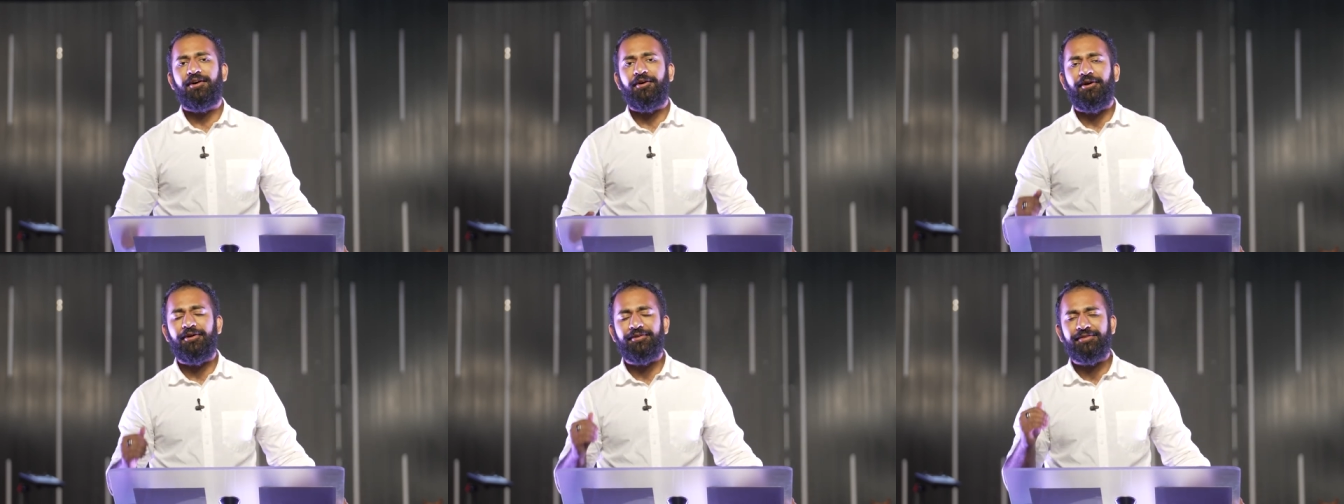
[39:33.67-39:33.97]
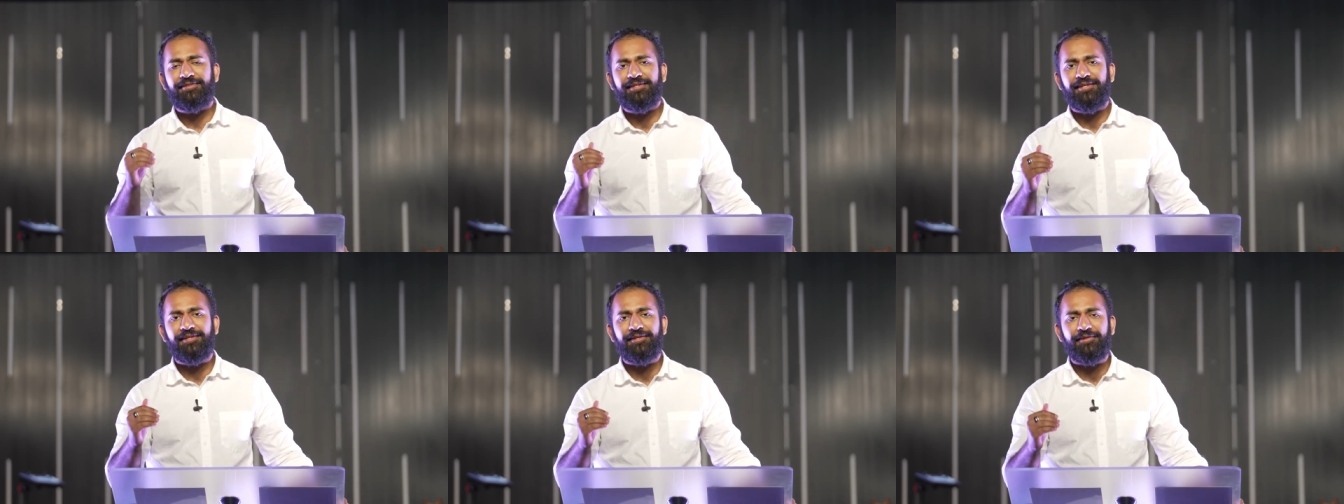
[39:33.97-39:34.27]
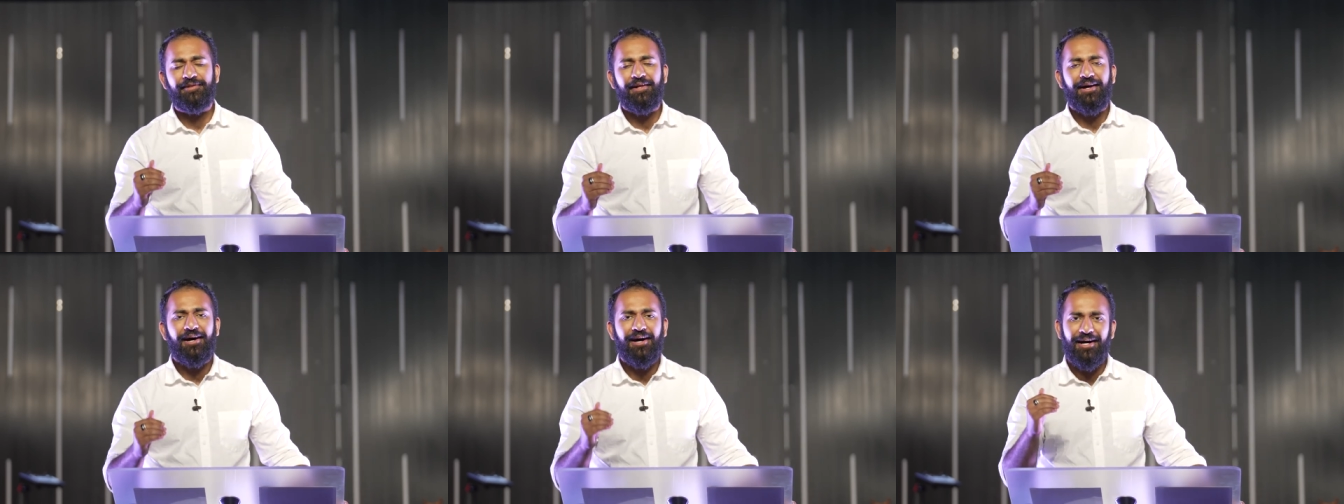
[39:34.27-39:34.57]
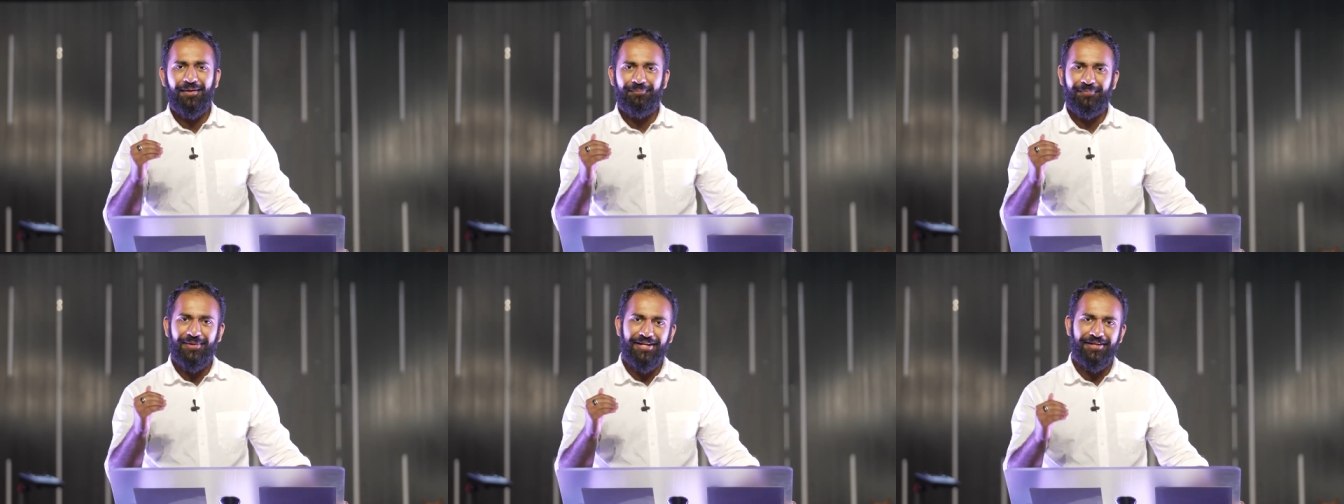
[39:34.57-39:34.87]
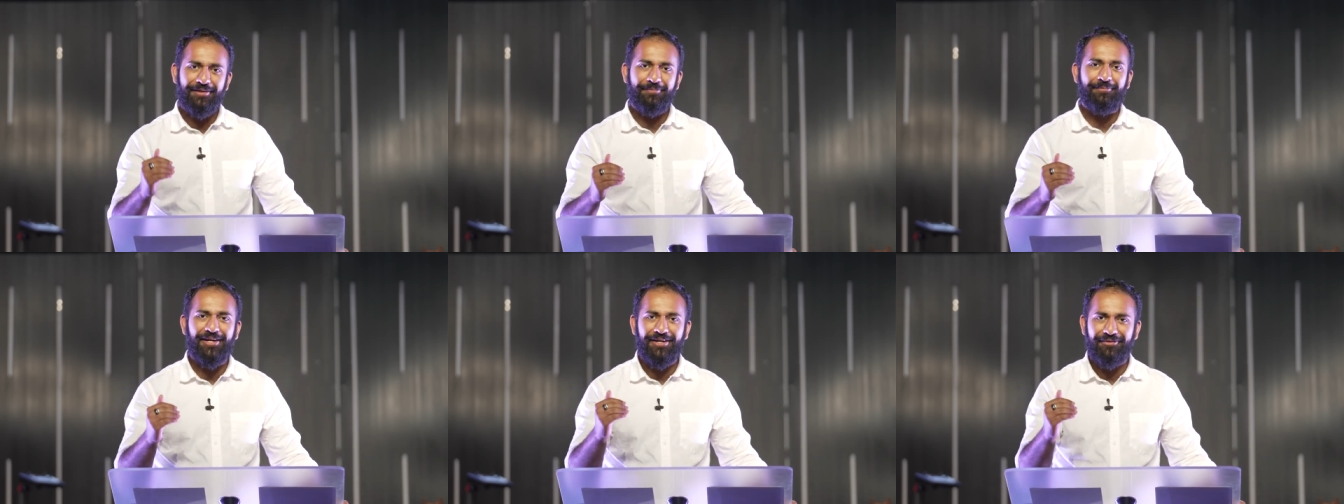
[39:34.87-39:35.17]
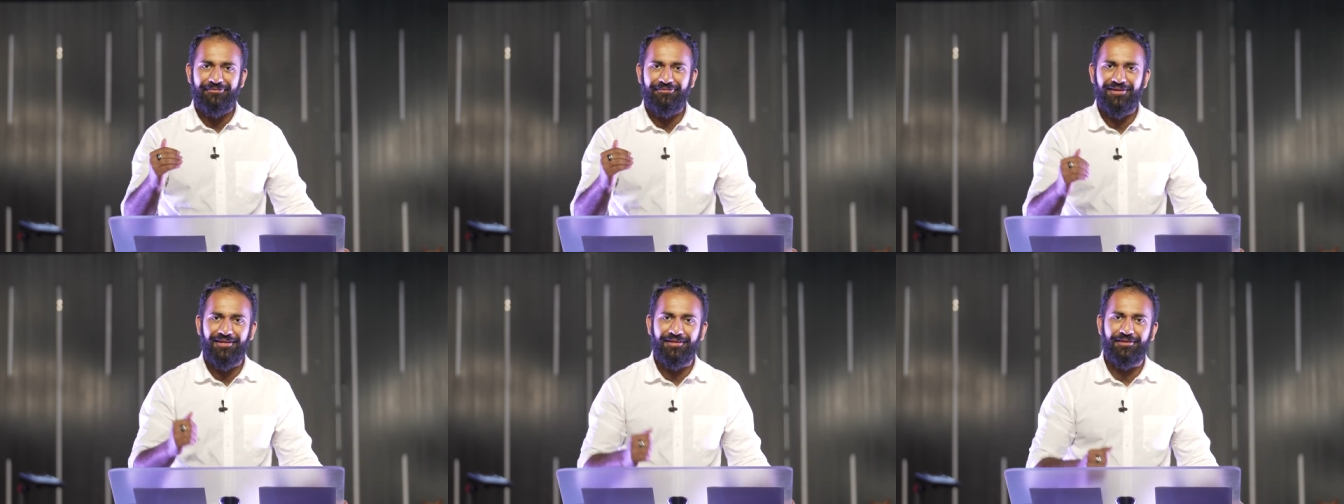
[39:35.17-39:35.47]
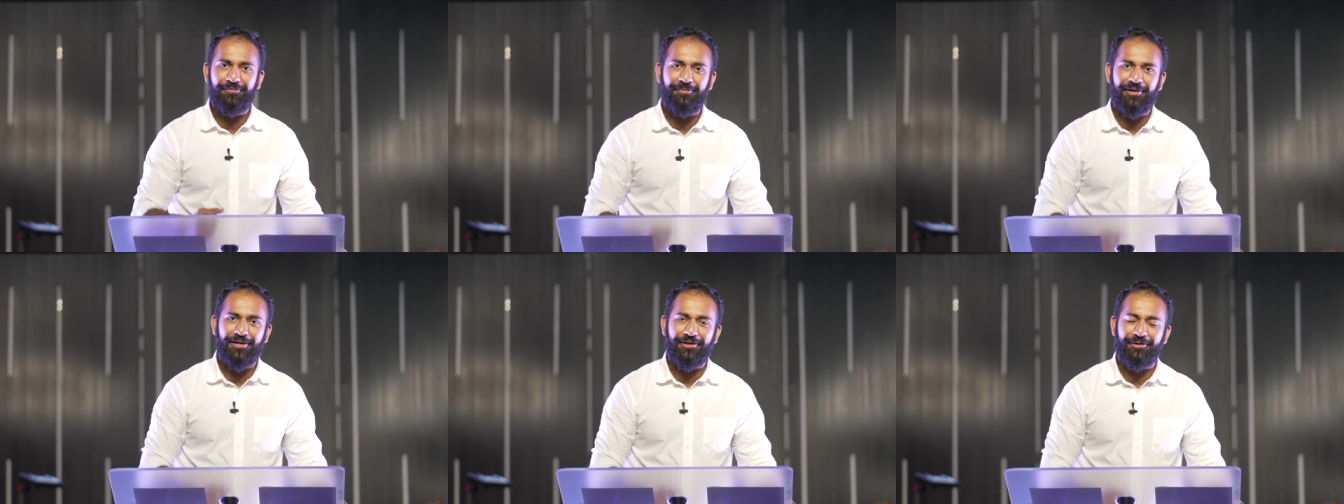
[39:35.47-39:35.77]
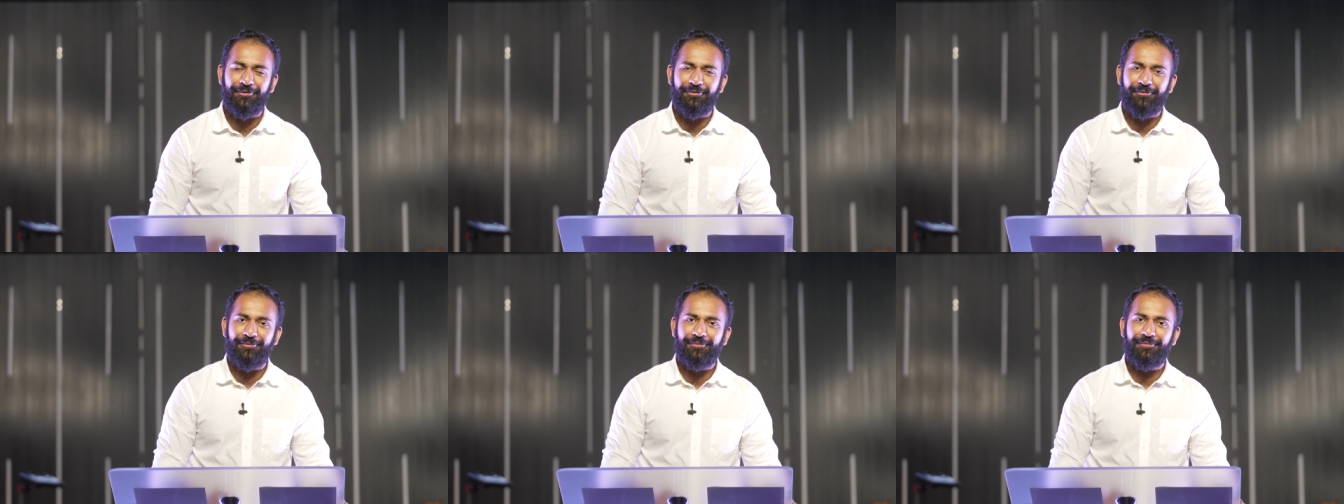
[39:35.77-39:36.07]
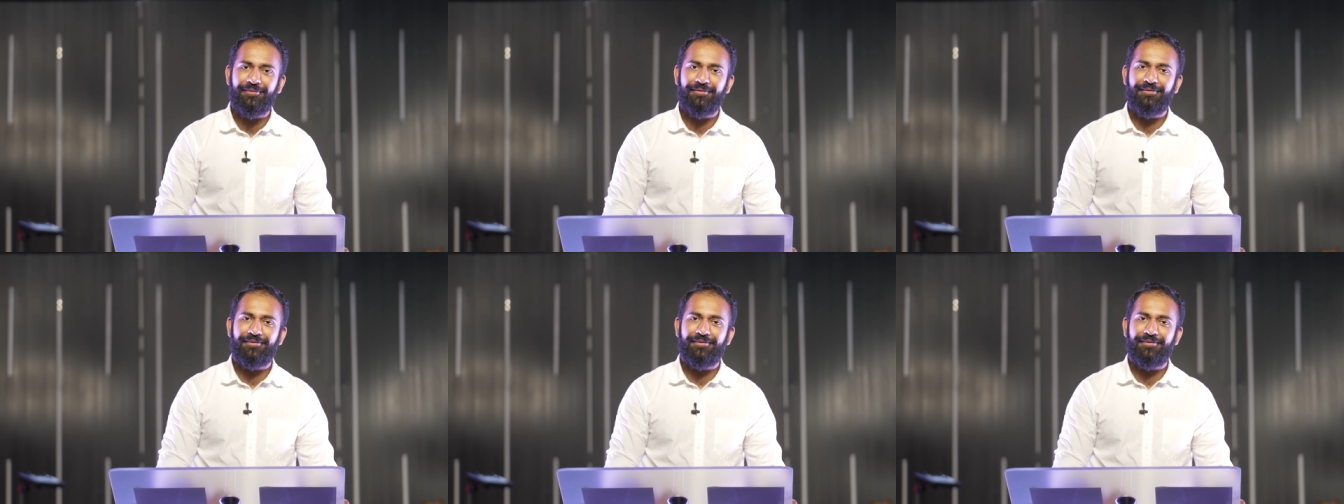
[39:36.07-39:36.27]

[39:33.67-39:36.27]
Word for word: until I made my faith my own.